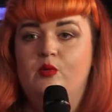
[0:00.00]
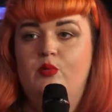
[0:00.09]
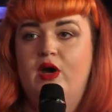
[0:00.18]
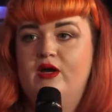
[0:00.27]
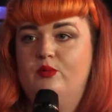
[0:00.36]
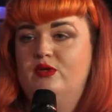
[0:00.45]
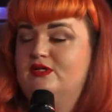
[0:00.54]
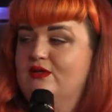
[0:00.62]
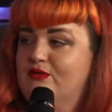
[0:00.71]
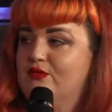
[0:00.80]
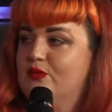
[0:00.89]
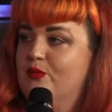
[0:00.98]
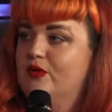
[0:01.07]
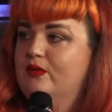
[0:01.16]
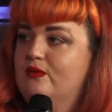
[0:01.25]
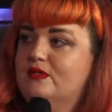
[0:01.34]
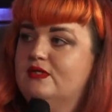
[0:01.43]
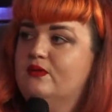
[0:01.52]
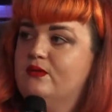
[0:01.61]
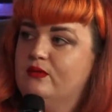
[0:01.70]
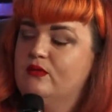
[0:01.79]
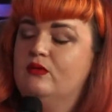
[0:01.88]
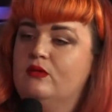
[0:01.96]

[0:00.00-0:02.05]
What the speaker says: backing myself up, so. Yeah,